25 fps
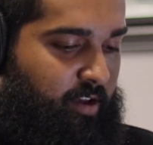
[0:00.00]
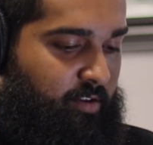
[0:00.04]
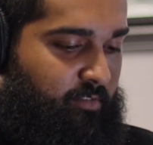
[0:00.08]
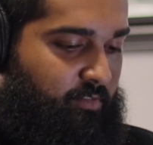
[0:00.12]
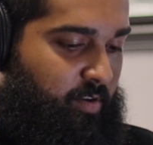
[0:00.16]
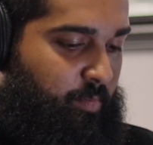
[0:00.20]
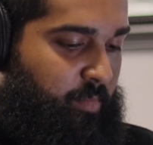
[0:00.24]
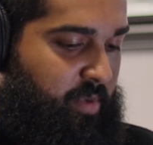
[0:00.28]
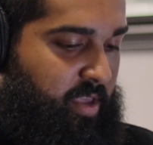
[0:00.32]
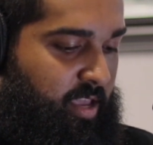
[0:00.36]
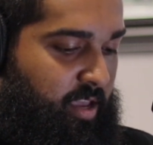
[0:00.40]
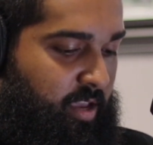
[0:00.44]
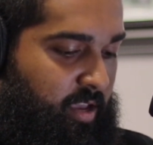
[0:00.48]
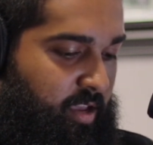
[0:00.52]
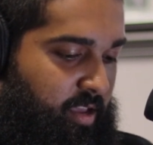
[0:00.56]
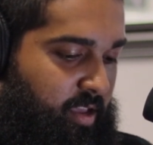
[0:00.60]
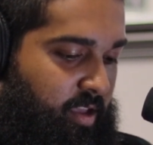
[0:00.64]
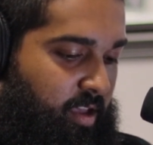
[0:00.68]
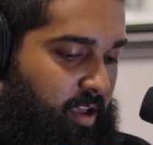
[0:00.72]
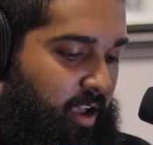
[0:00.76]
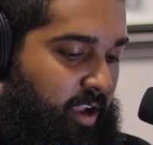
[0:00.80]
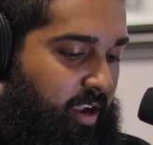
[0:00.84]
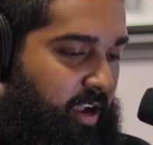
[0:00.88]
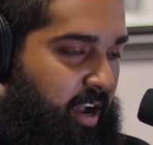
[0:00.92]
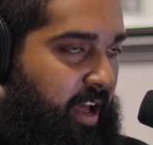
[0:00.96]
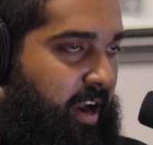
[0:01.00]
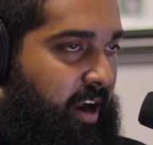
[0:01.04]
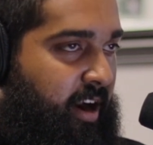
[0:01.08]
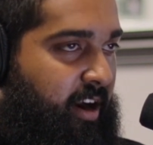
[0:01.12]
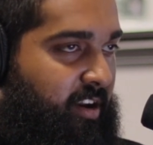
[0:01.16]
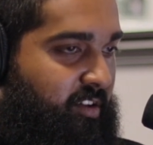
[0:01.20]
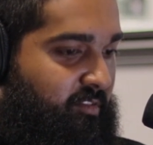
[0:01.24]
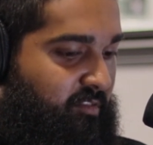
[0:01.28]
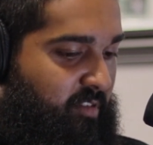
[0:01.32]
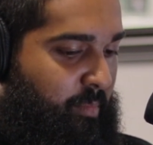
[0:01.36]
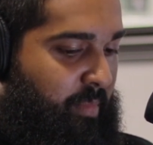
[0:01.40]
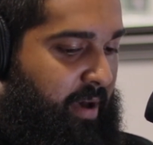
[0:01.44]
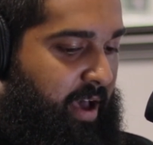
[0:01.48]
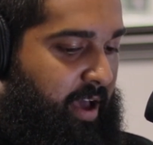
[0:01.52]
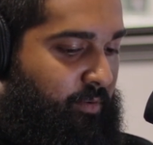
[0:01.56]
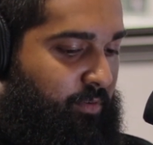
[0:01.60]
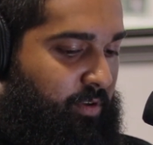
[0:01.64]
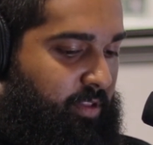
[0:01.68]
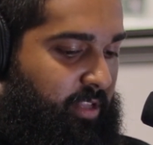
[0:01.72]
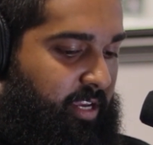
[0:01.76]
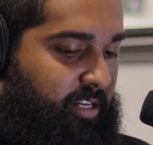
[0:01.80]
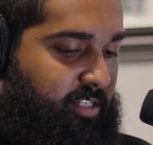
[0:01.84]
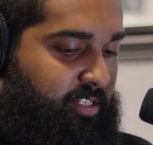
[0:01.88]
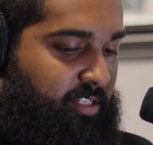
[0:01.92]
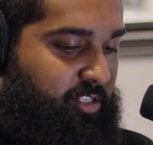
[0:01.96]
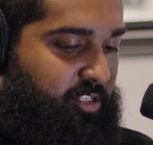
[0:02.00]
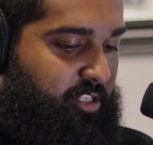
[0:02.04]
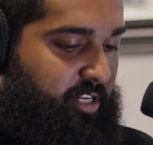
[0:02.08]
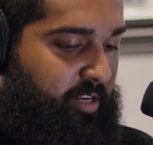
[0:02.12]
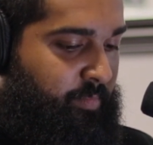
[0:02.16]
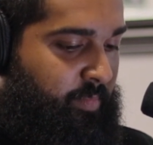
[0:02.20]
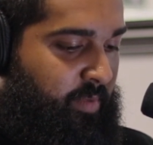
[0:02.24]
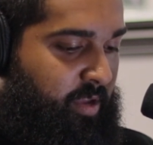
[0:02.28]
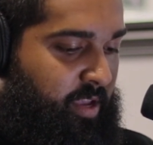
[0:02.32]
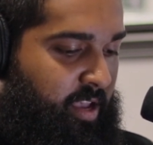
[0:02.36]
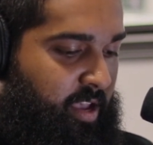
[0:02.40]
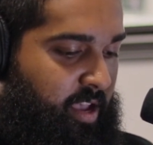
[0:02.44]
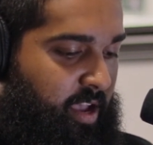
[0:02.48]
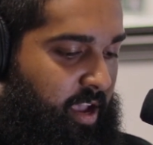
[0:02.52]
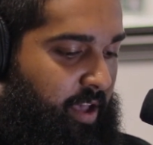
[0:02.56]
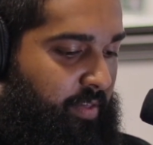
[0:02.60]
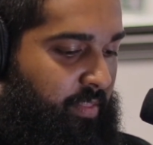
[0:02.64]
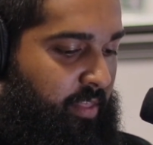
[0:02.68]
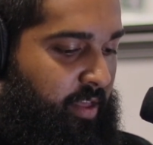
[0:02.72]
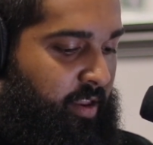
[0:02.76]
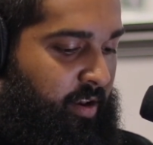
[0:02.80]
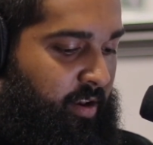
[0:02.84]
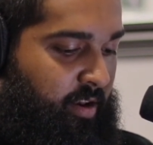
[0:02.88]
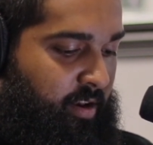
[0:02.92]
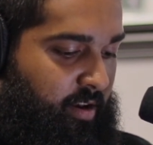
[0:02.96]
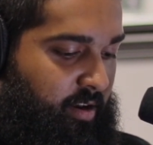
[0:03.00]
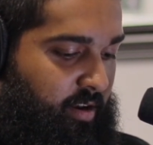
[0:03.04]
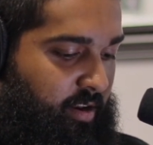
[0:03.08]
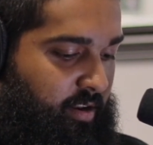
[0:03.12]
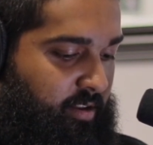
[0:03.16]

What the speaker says: for me, I got out of a bad relationship, and then